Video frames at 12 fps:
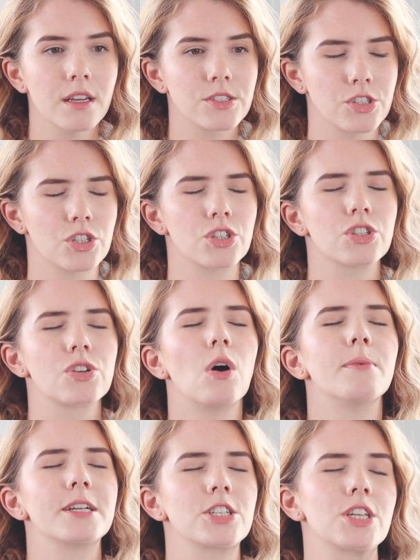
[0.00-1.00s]
it's just
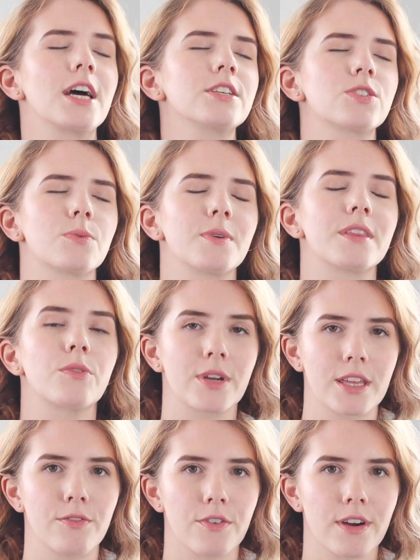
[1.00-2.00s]
so much nicer when they're
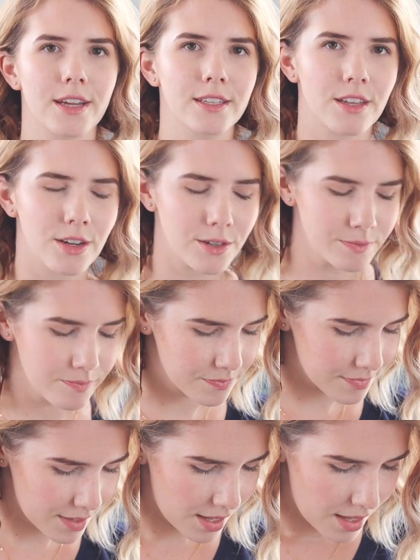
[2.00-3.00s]
ready for it, you know?
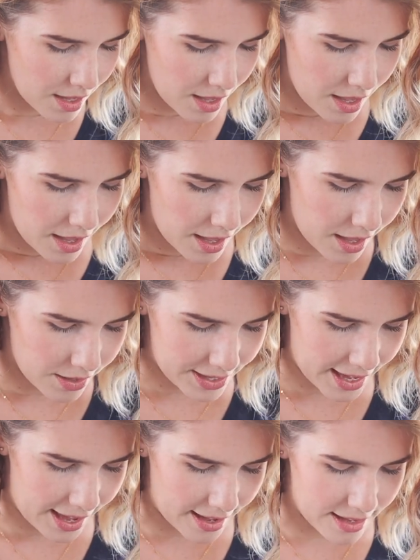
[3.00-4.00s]

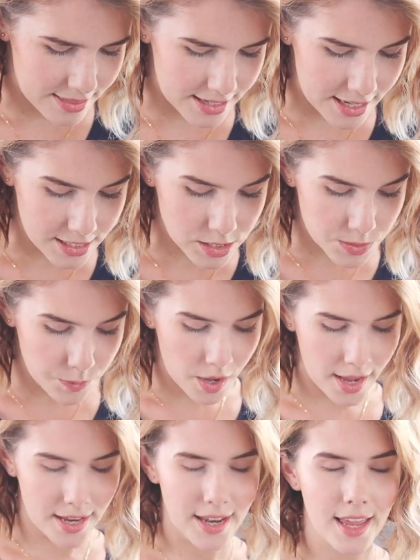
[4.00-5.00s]
Okay, the next
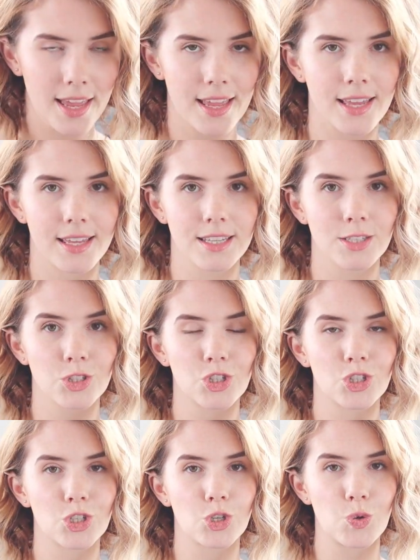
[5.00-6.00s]
one
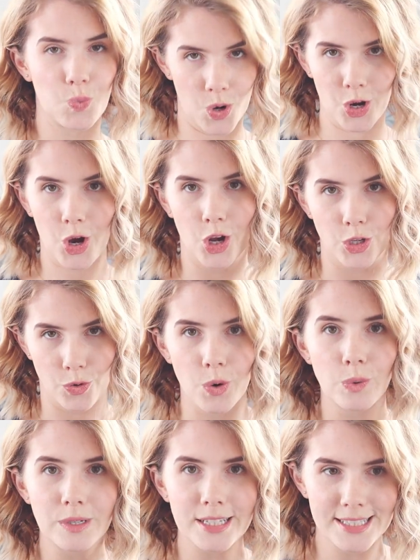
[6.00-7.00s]
is to work on your
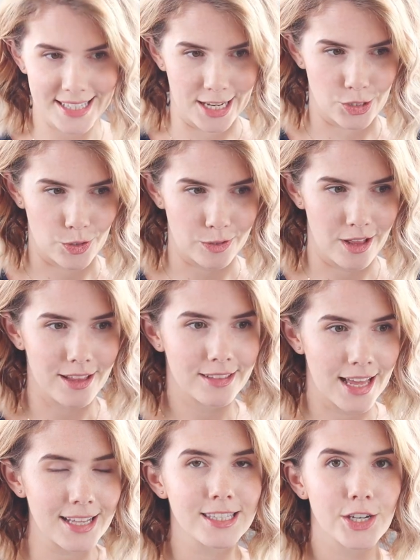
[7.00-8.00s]
own schedule.
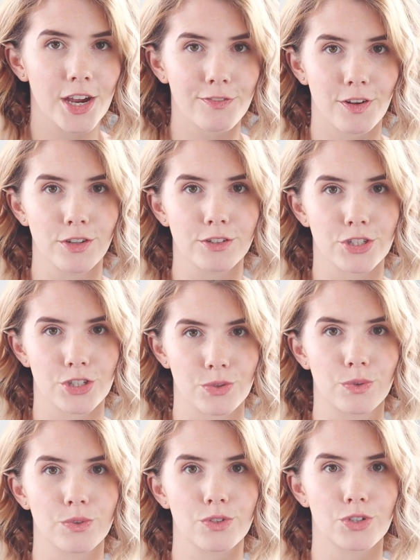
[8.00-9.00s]
Last year I followed the
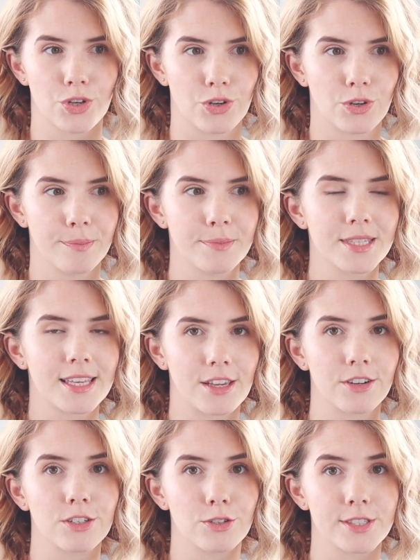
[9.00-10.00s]
school's terms
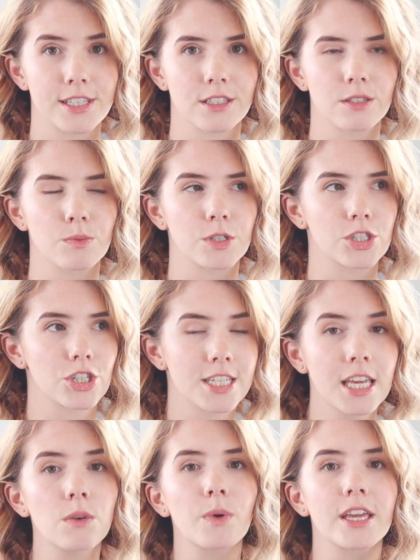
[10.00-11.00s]
here in New Zealand, which are
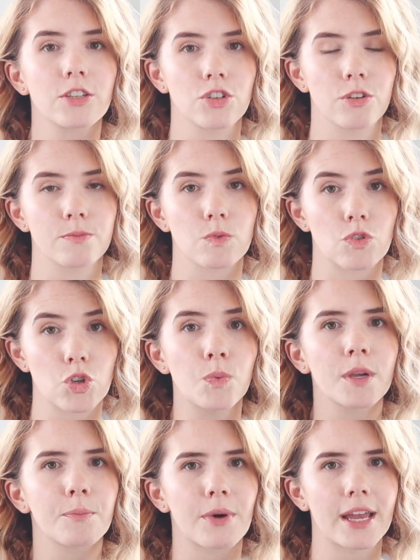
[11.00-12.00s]
10 week terms with
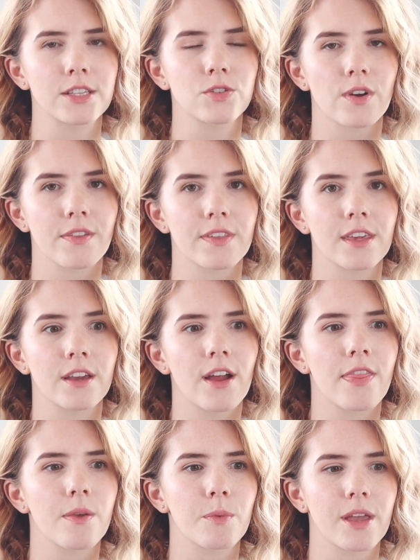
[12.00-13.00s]
two week breaks throughout the year,
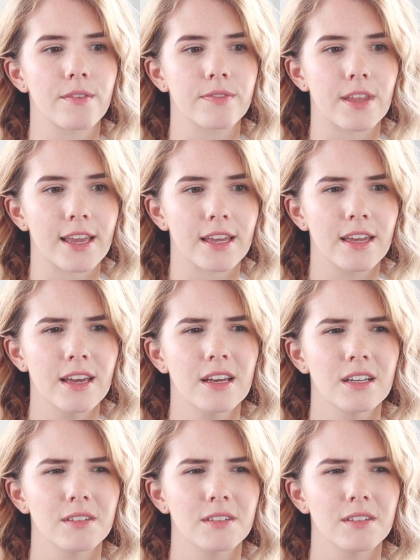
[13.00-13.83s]
and then we have like